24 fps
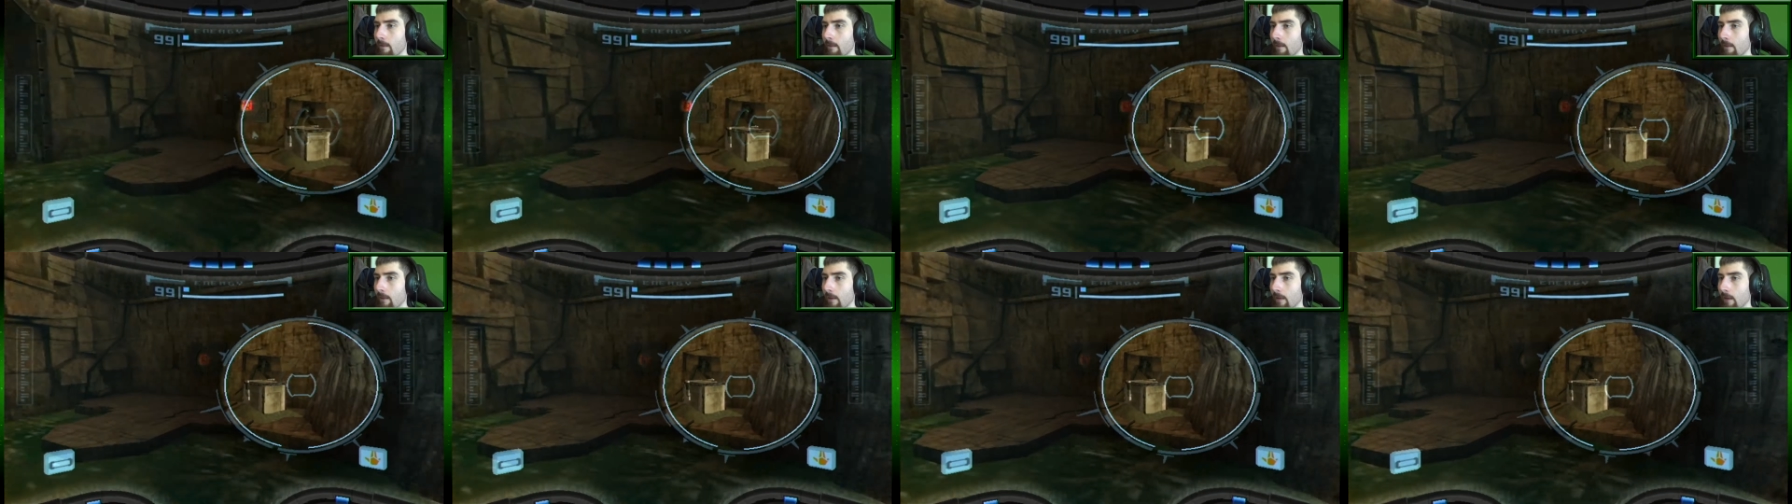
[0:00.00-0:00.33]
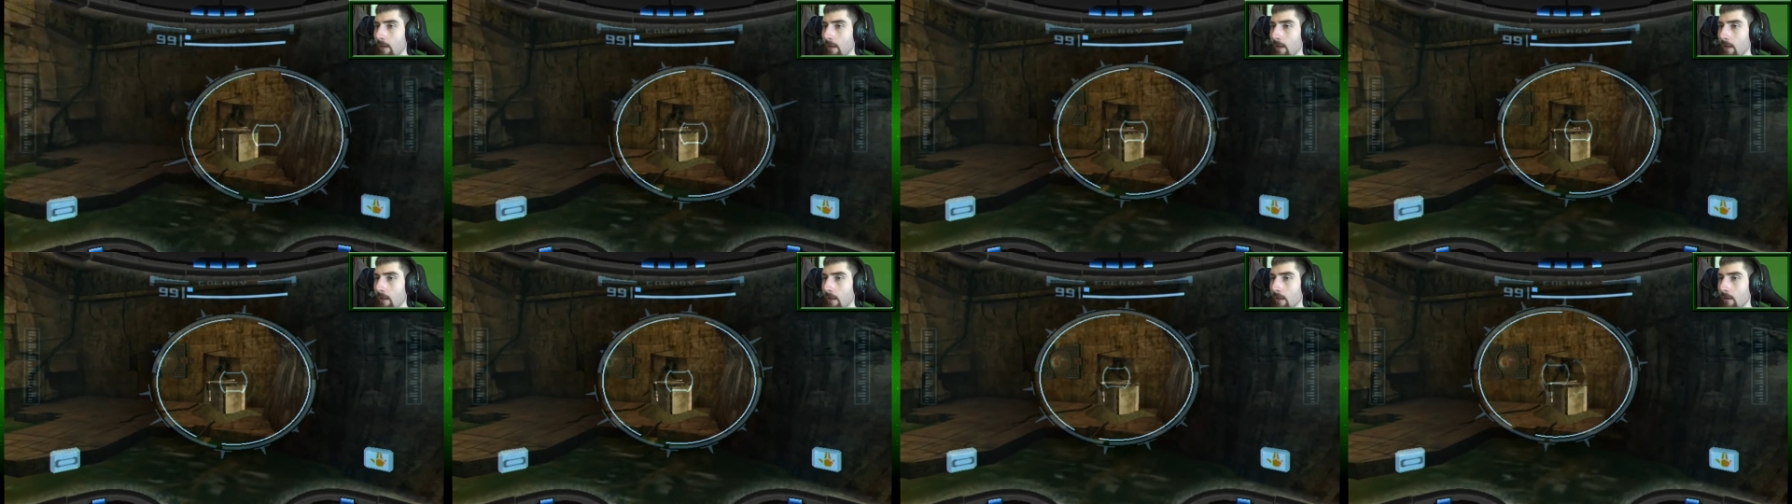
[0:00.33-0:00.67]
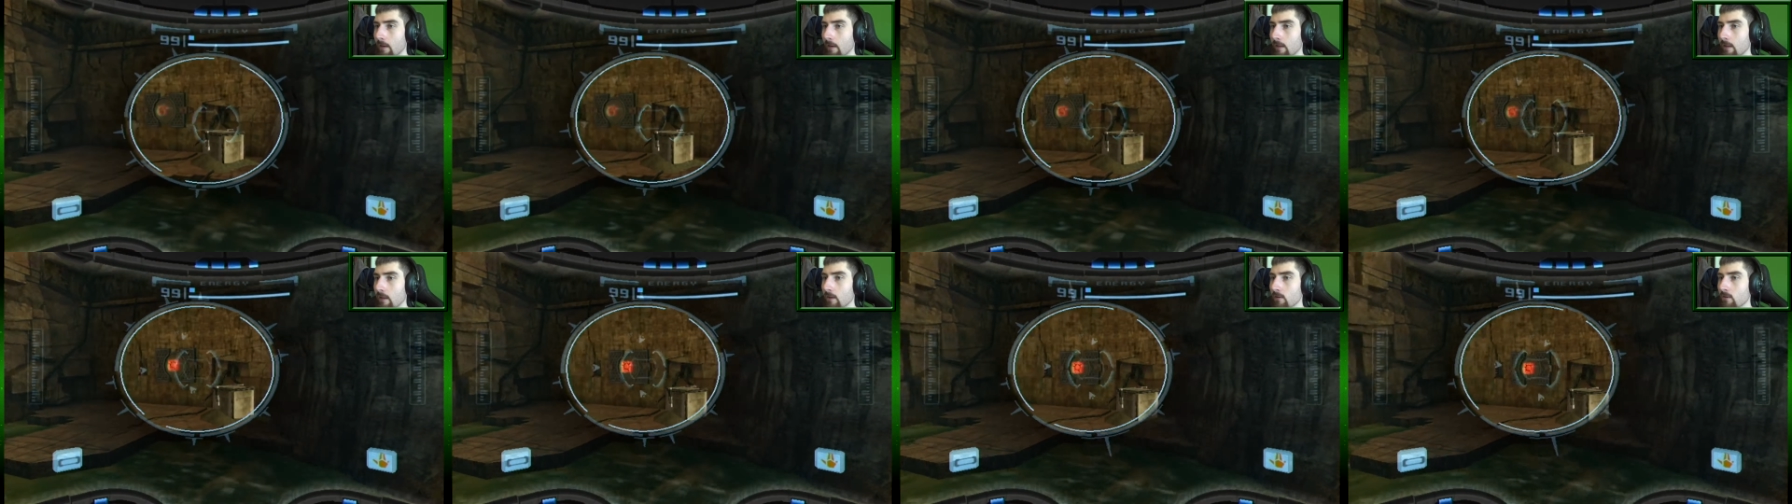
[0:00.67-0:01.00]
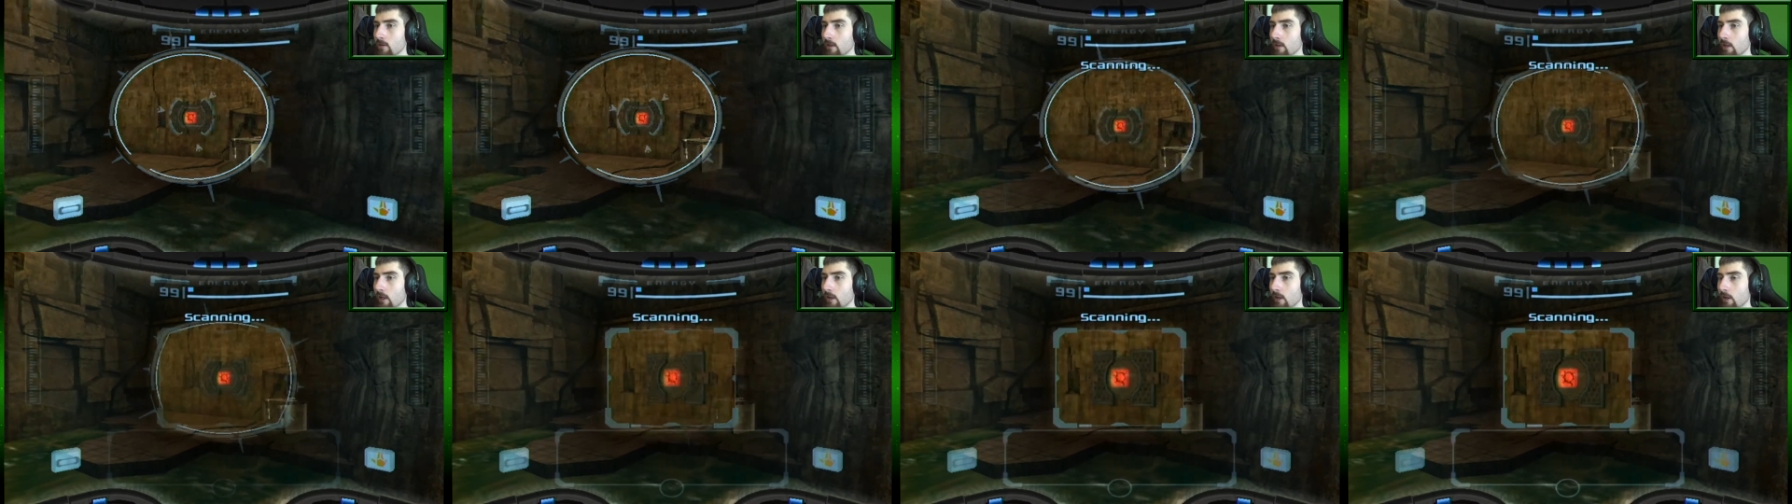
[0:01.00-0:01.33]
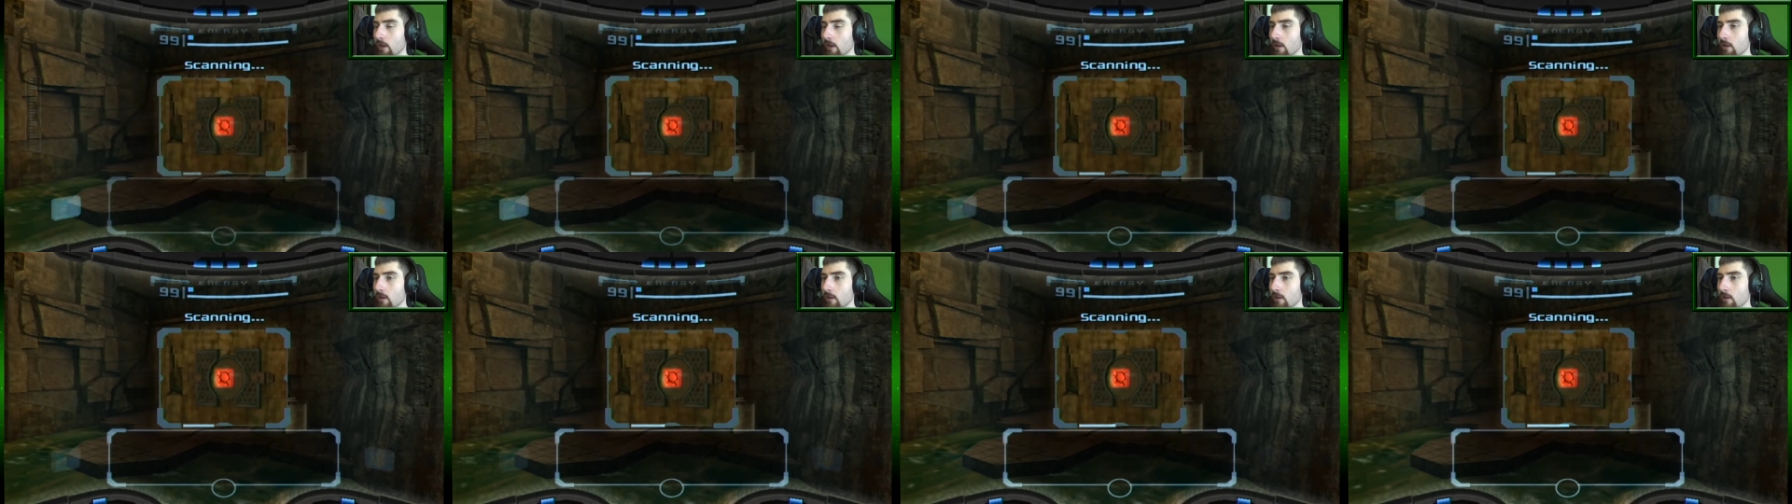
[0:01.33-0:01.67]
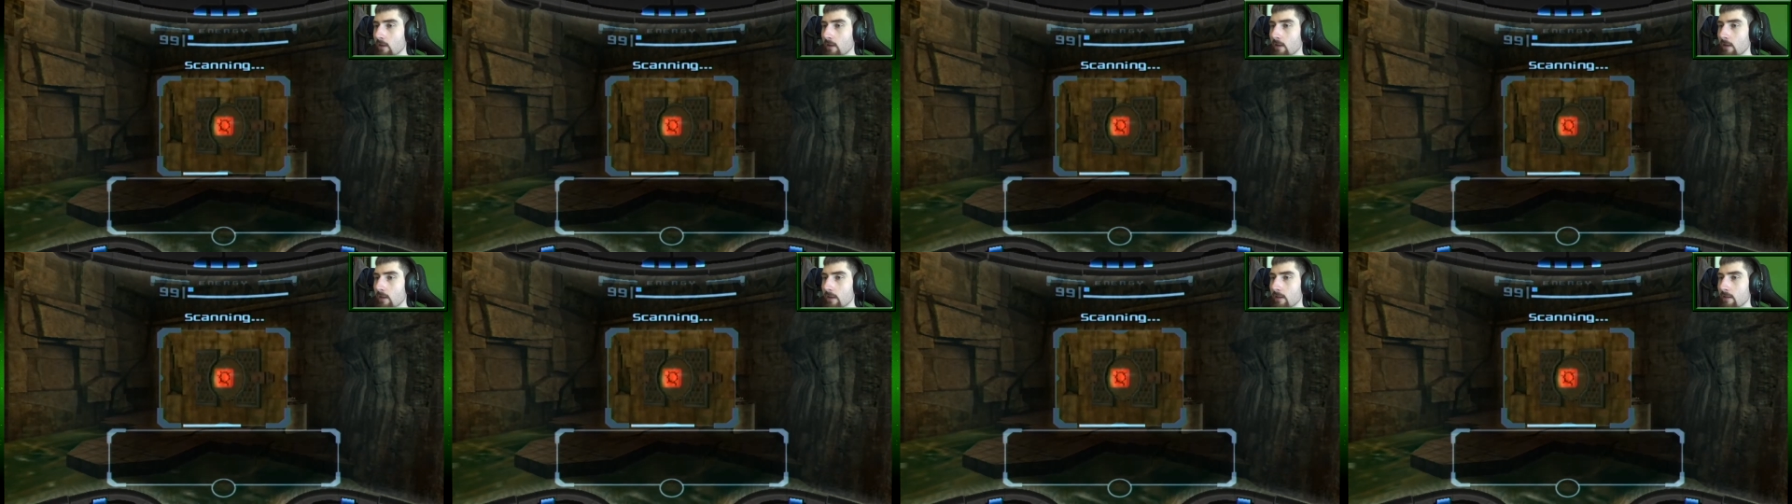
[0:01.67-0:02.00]
And here's another.
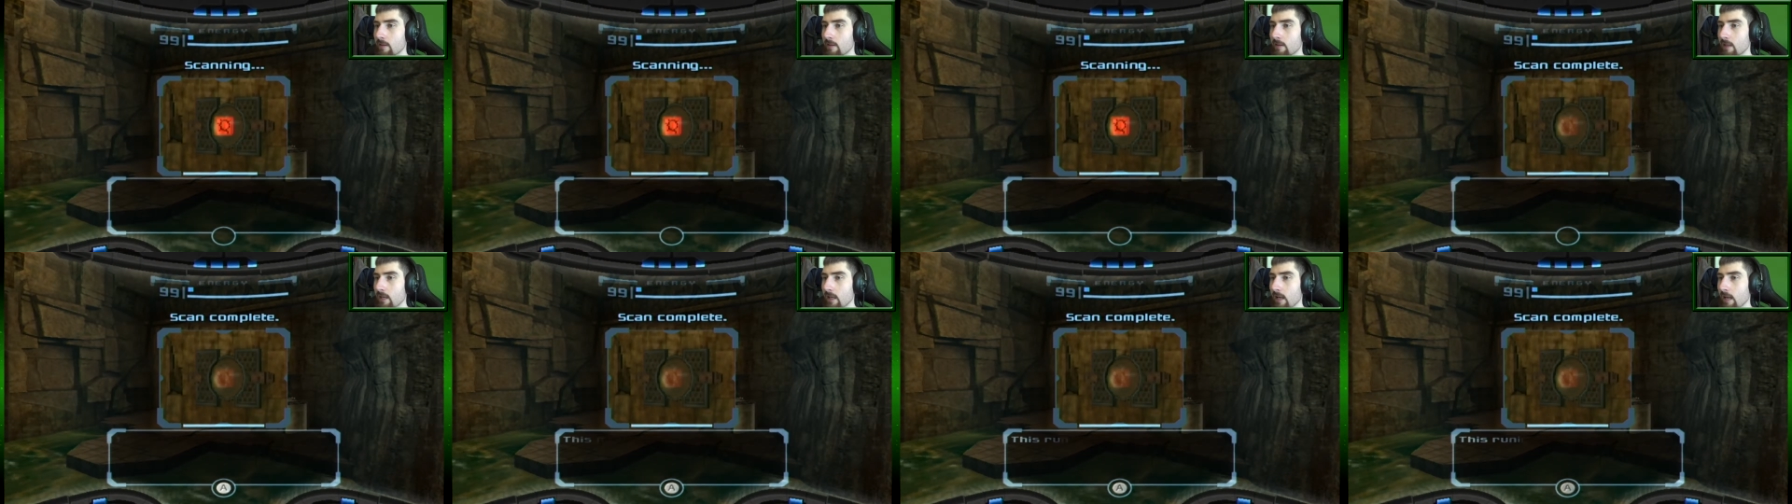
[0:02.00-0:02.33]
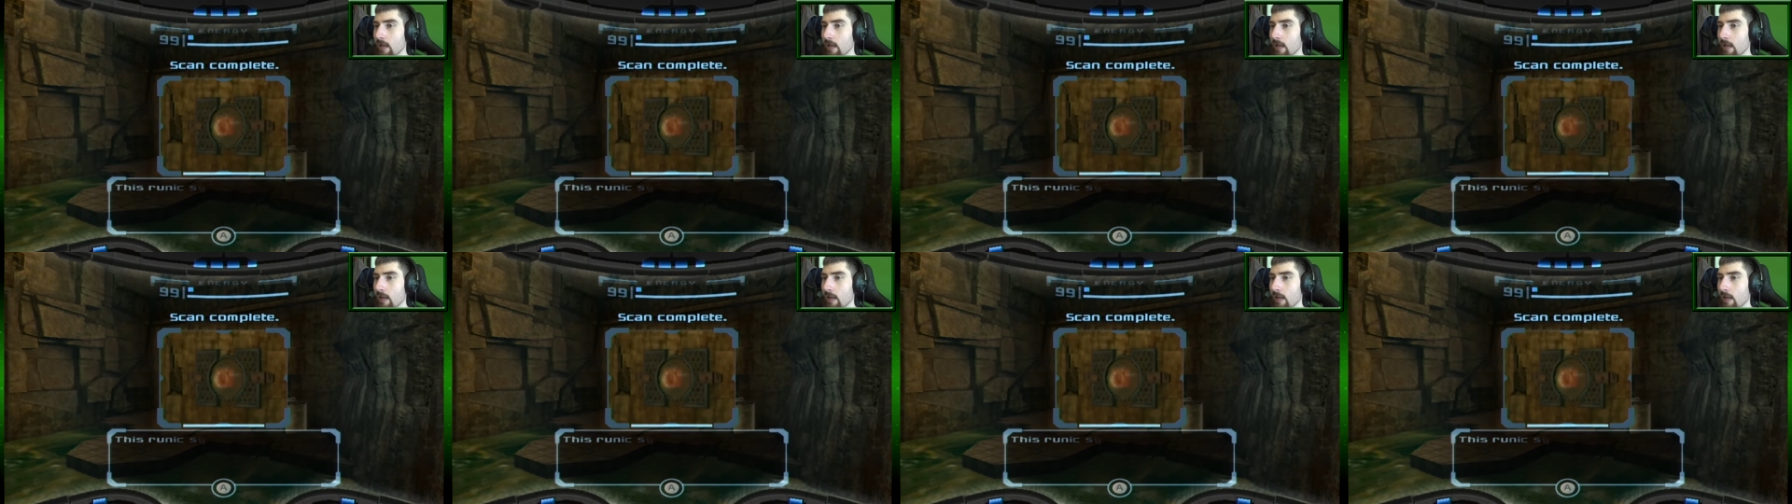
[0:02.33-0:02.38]
It's the